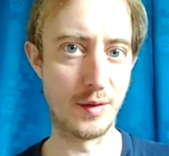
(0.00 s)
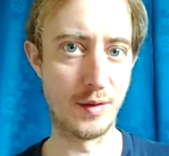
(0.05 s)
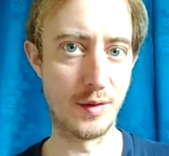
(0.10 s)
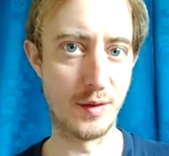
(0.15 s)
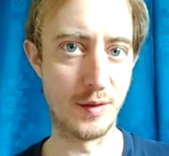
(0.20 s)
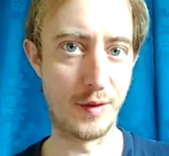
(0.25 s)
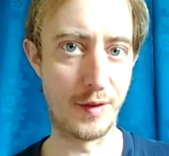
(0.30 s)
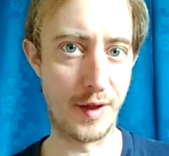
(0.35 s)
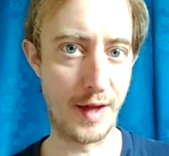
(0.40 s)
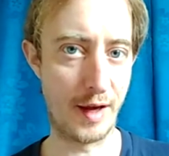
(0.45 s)

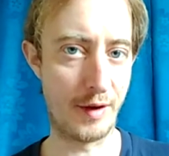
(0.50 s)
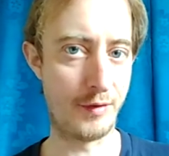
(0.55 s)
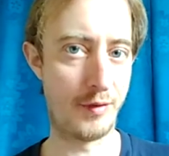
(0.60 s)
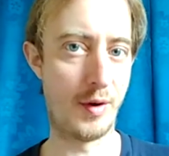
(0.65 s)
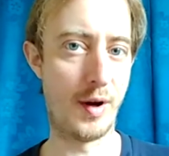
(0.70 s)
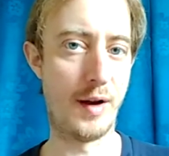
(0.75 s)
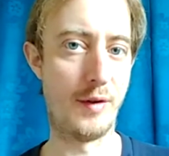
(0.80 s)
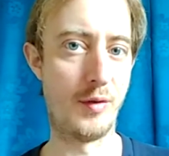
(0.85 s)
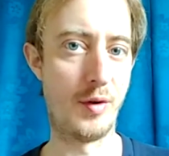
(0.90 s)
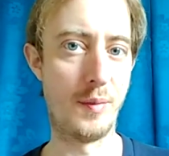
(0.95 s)
there for
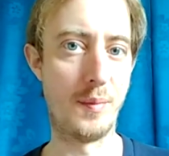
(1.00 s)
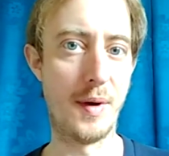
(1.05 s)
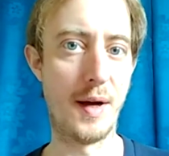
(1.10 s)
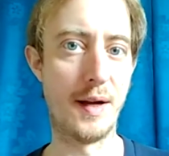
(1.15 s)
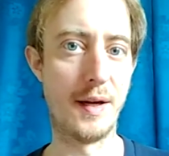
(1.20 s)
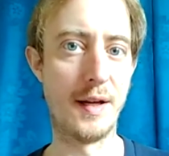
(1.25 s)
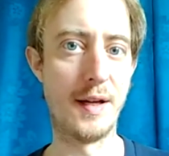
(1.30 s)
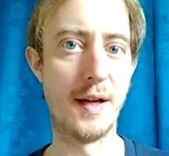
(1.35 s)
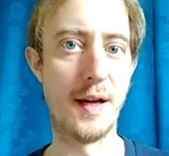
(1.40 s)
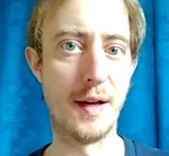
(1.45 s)

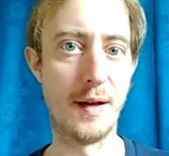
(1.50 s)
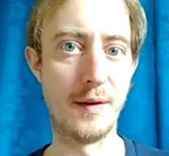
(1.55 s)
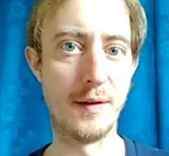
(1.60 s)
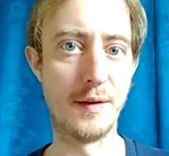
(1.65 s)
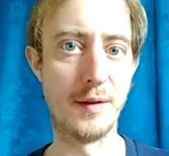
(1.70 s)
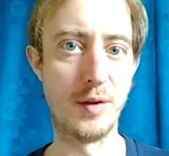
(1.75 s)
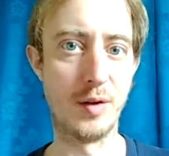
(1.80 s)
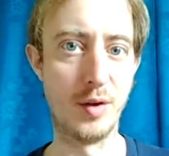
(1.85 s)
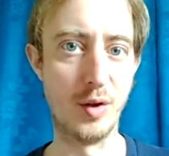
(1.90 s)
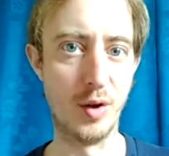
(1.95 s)
everybody and
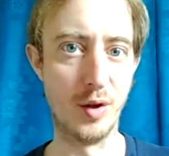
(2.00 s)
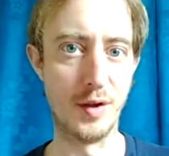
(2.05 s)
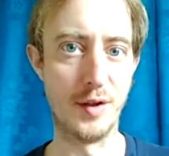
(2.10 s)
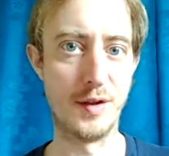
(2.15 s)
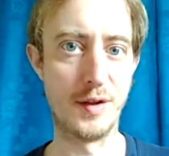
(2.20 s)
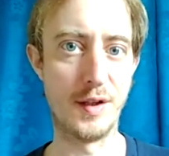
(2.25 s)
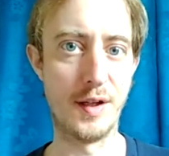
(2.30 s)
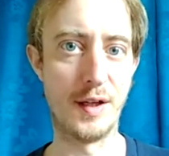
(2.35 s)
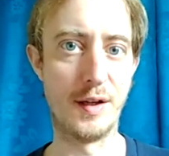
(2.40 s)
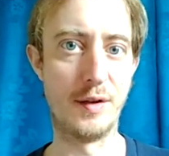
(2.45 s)
good
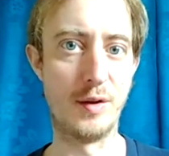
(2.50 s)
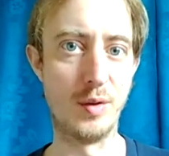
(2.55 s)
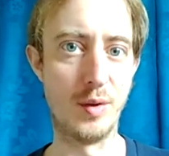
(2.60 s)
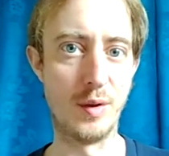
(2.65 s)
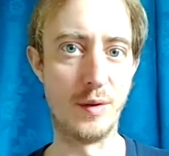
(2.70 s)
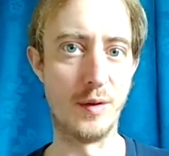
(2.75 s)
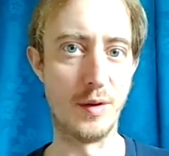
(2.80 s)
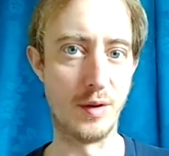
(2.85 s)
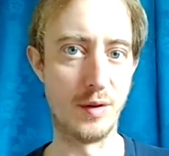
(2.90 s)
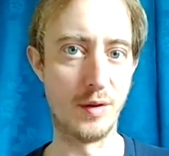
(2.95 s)
and
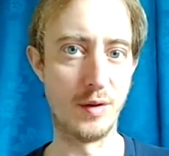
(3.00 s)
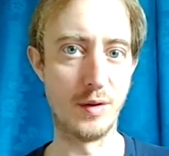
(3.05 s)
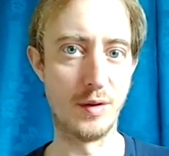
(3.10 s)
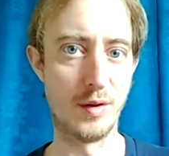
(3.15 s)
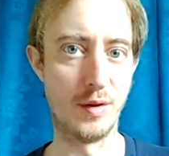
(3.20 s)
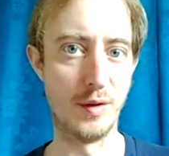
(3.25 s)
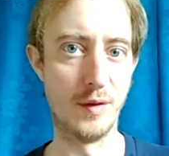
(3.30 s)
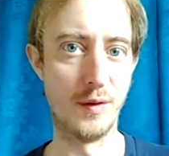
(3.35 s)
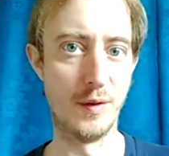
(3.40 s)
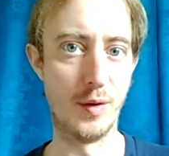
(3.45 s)
doing
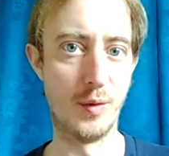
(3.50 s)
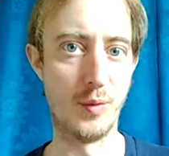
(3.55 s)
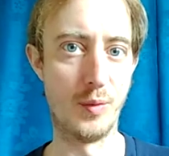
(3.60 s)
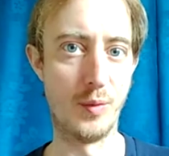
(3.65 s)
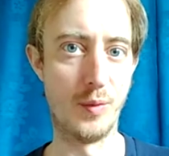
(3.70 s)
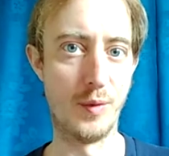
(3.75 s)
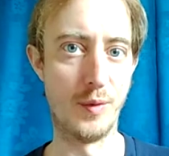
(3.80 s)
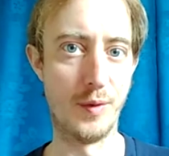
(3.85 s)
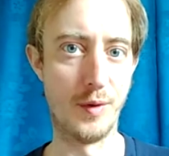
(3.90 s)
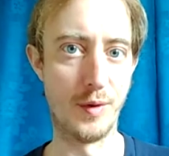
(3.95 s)
the
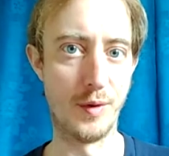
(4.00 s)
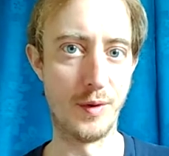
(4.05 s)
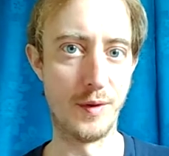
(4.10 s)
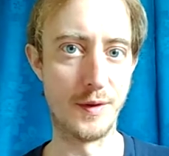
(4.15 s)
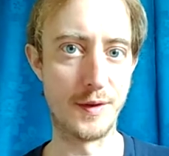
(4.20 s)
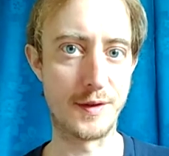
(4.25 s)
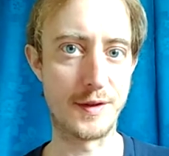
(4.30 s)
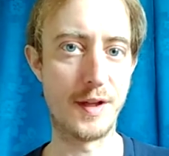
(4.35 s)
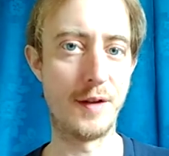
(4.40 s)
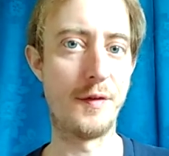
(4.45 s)

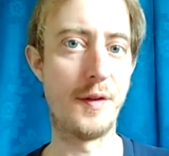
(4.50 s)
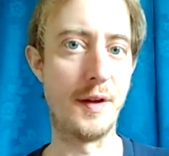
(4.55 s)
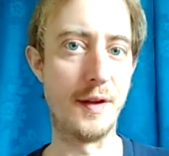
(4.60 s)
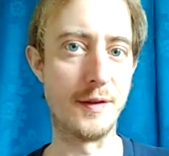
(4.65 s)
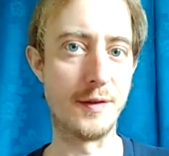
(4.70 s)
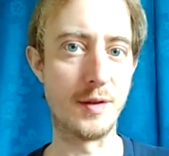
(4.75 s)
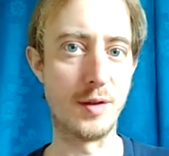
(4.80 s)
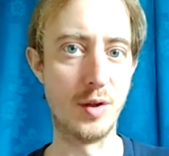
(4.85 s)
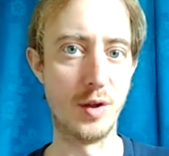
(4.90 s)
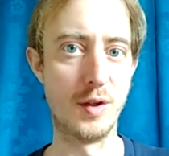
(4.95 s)
stuff that is
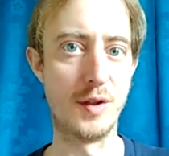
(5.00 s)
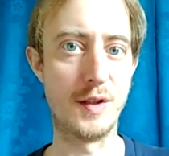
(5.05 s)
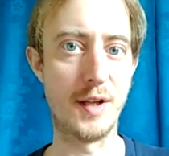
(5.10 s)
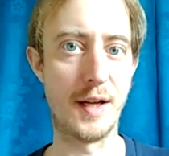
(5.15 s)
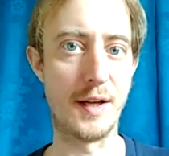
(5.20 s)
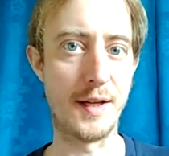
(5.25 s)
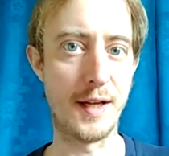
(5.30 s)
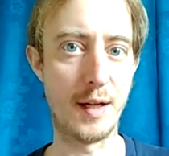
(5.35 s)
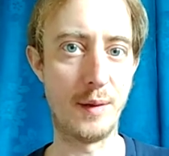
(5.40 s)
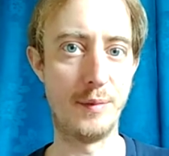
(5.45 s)
good and
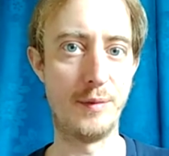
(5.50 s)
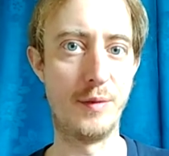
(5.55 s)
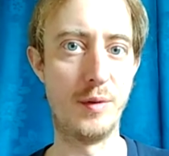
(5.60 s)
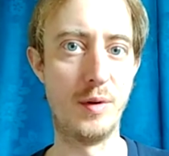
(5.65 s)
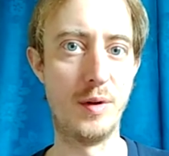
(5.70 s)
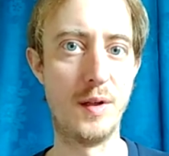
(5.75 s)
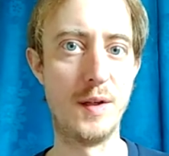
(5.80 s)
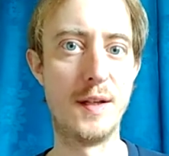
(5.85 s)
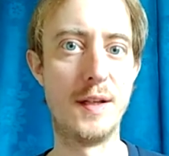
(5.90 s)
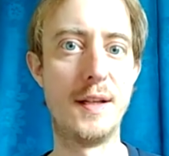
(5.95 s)

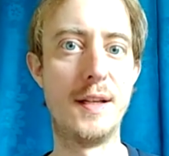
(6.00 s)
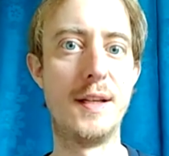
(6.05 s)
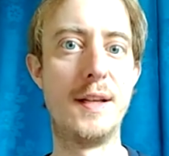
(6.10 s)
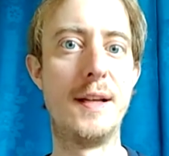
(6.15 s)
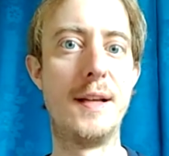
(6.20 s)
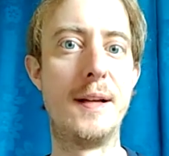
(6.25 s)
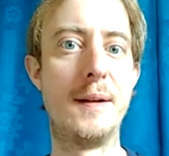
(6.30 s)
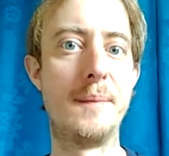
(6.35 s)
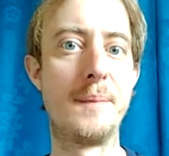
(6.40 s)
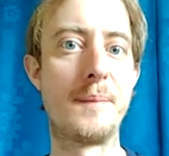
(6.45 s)
helpful,
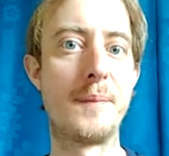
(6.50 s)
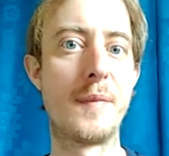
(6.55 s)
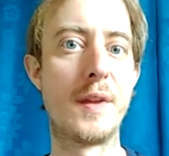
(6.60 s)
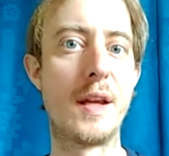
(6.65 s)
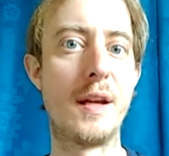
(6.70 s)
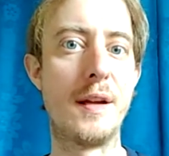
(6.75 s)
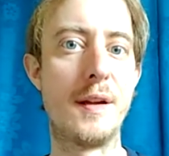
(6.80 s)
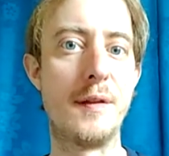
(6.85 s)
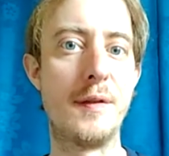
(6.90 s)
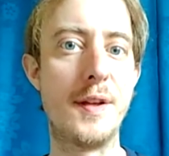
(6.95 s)

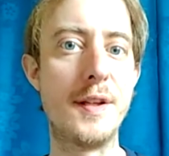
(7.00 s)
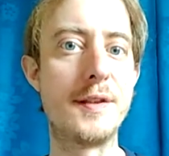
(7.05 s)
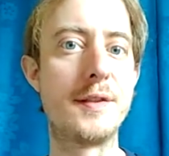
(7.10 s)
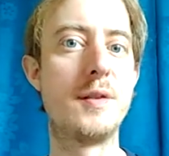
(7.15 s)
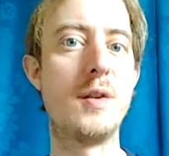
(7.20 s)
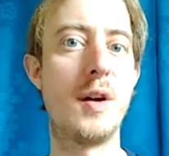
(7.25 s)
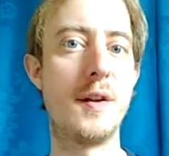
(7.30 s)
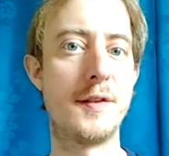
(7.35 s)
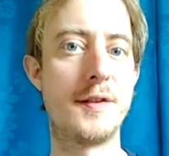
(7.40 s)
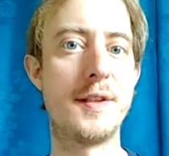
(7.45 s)
this
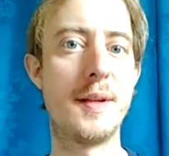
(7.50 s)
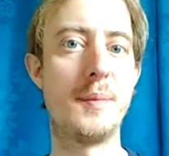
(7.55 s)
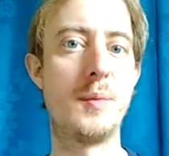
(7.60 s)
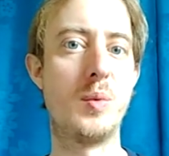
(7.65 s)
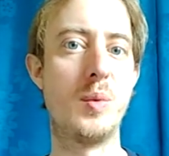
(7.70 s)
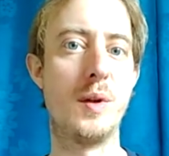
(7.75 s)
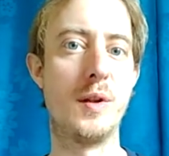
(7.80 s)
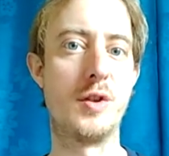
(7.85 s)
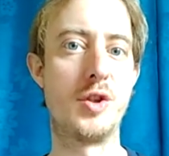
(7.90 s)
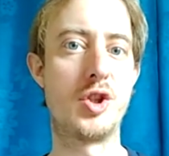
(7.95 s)
concept
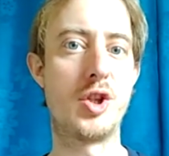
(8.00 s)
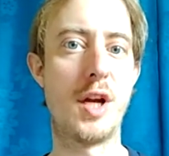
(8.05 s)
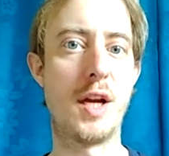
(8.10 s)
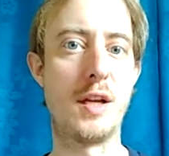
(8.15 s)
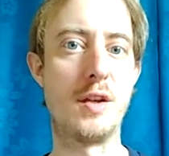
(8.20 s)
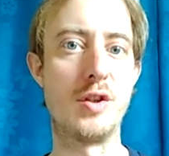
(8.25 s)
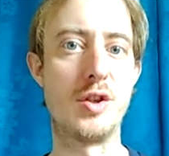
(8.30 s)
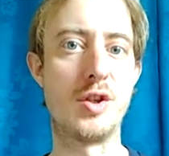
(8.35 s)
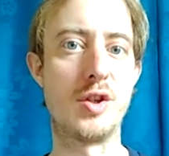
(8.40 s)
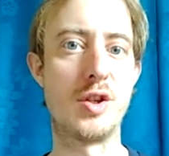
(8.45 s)
will
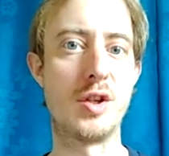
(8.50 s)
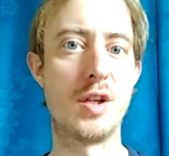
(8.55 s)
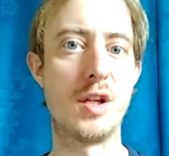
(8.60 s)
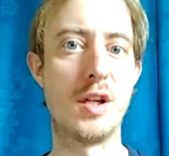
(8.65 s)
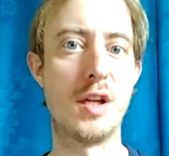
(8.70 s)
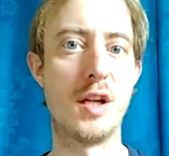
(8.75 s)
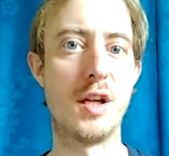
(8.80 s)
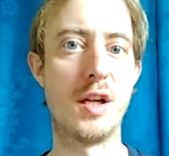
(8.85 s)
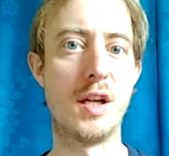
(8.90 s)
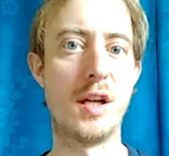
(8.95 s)
change
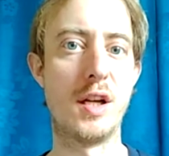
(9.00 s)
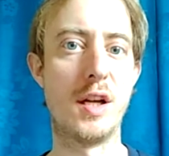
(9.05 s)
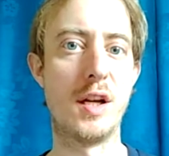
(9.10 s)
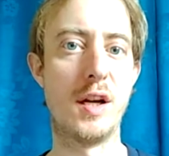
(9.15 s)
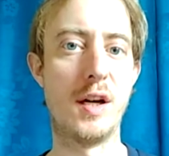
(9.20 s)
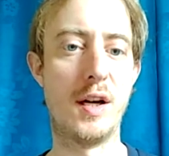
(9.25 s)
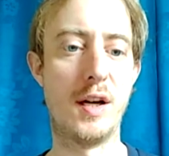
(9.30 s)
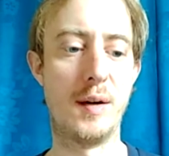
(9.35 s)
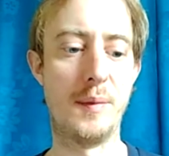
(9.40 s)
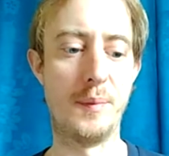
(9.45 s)

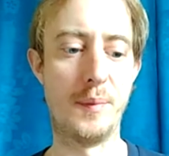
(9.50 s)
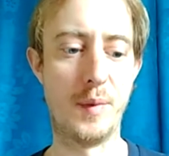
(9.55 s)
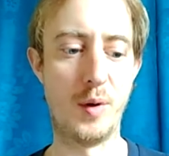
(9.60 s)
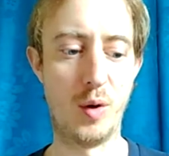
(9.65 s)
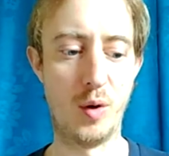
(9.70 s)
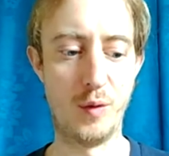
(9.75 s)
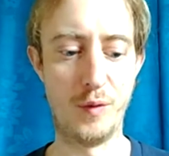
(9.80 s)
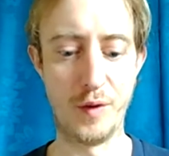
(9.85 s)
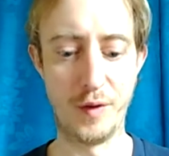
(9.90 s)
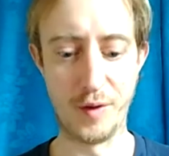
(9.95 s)

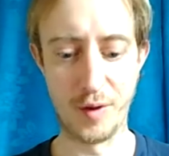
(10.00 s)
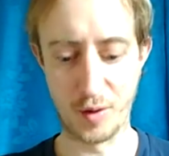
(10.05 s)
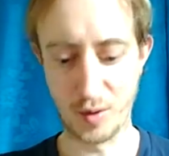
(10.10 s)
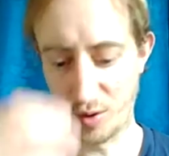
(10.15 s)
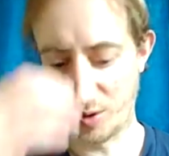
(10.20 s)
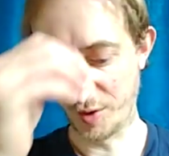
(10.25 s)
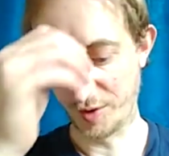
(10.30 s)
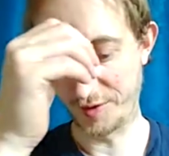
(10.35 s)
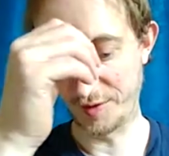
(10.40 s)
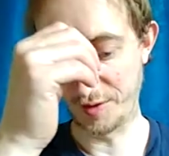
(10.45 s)
over the
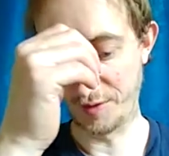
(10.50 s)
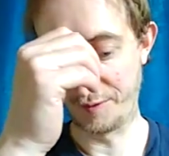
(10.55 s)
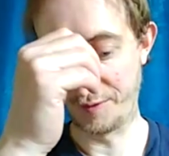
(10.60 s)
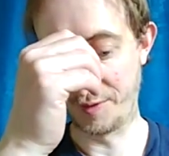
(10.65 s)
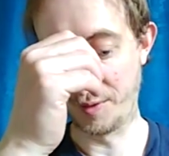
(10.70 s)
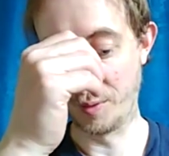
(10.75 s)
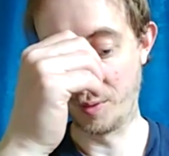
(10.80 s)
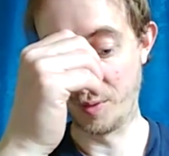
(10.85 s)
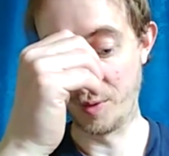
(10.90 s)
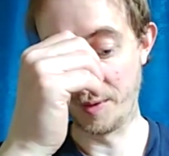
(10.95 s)
course of
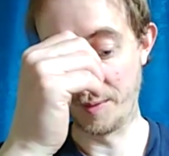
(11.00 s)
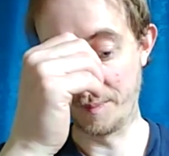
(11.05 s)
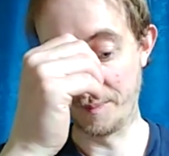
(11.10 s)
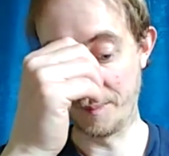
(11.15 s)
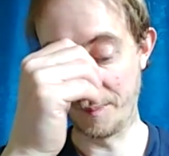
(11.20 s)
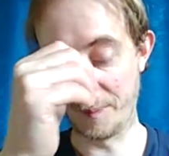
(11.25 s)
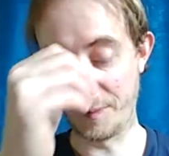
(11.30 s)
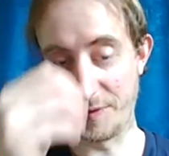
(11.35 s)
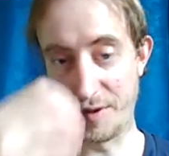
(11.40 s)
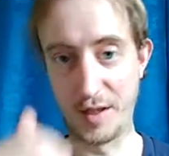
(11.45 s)
your
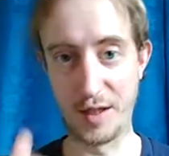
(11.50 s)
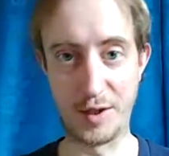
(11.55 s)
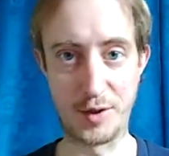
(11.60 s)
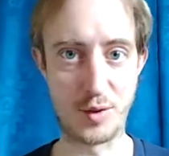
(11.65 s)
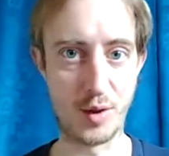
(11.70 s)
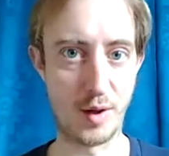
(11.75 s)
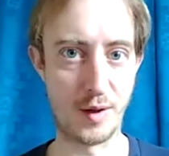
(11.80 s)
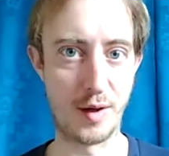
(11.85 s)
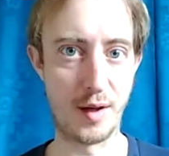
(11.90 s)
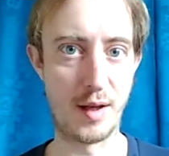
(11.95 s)

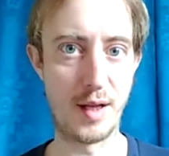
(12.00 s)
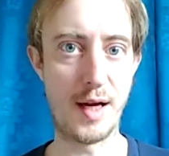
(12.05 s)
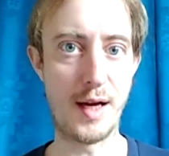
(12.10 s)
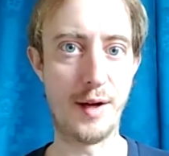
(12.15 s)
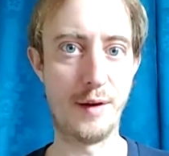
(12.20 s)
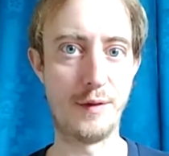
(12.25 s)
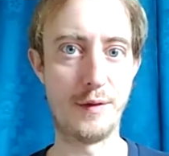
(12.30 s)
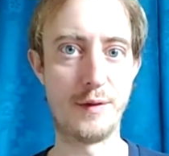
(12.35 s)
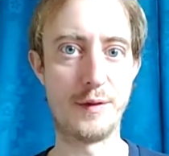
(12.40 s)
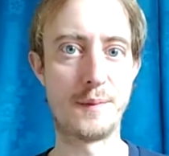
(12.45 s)
eternal
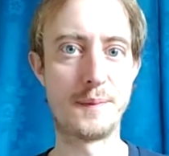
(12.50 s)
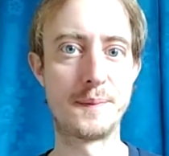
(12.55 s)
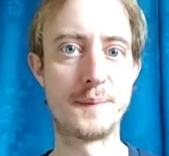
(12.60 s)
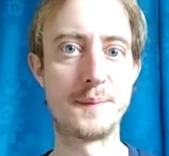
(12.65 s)
life.